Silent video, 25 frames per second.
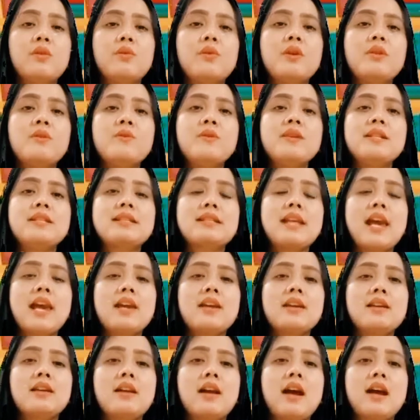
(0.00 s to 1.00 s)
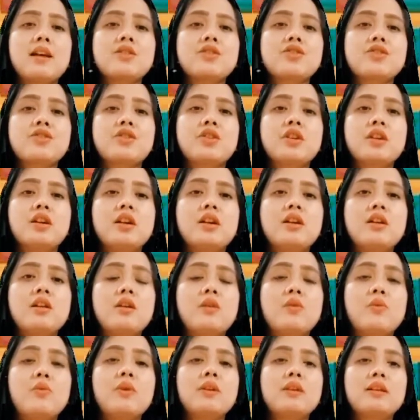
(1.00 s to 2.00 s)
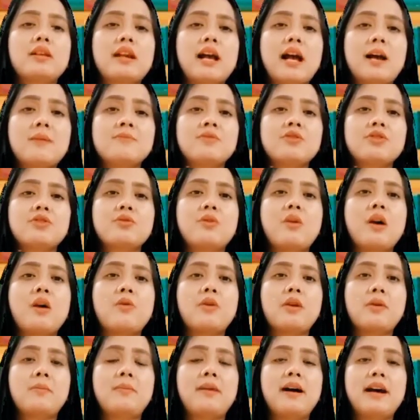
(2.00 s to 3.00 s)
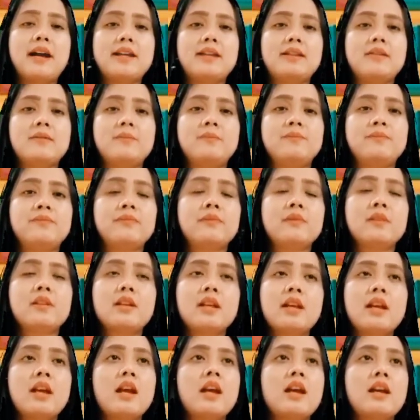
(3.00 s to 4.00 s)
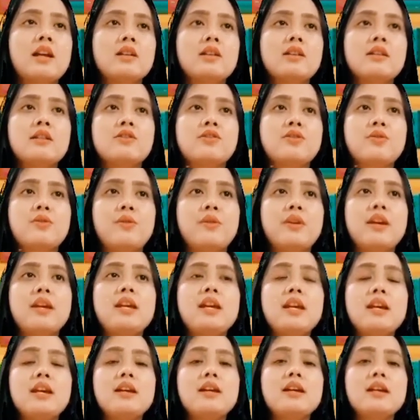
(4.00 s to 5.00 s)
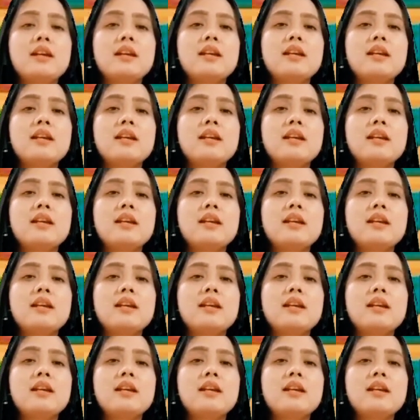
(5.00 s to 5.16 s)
When we say cancer, what comes to our mind? So here